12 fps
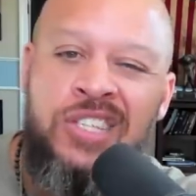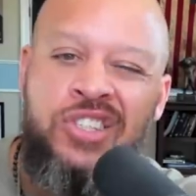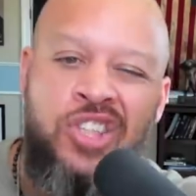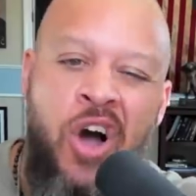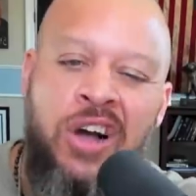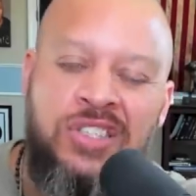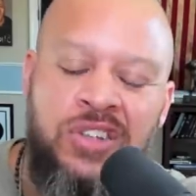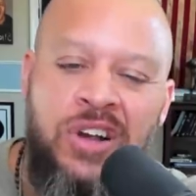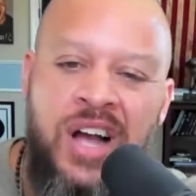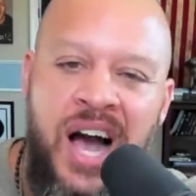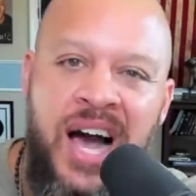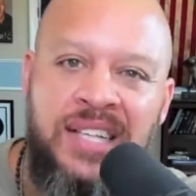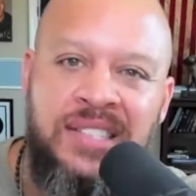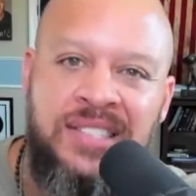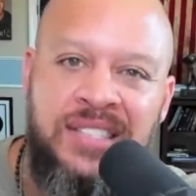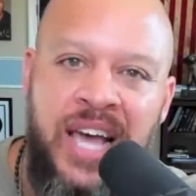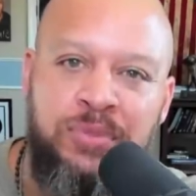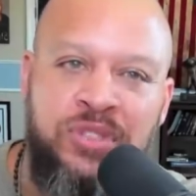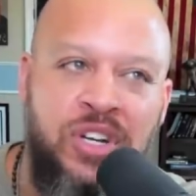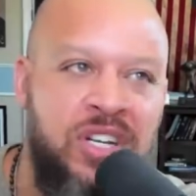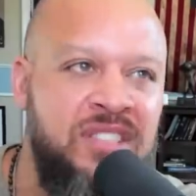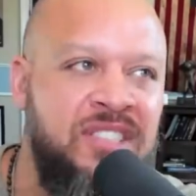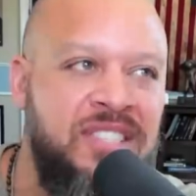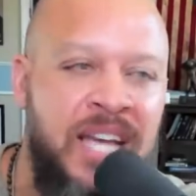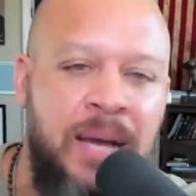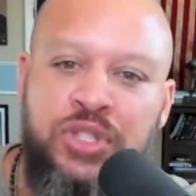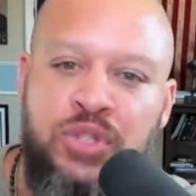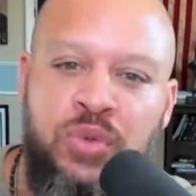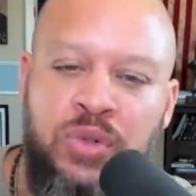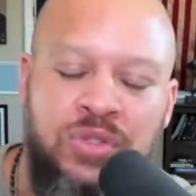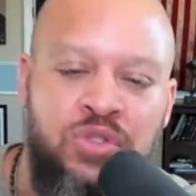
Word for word: Thoughts are concepts, they're conceptual.